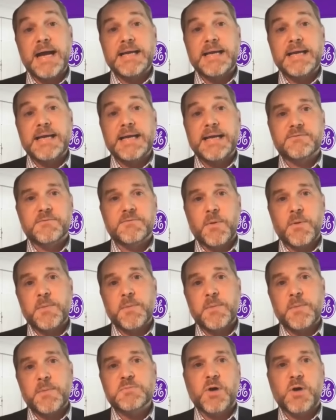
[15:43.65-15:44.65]
the back end,
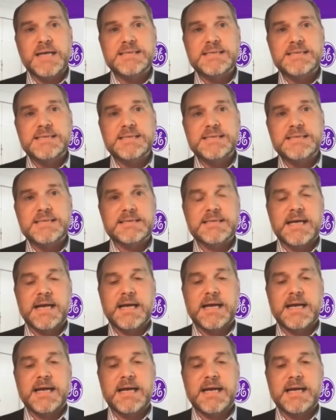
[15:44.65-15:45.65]
on the post-processing
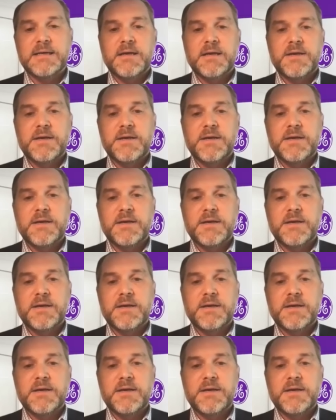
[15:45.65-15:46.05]
side.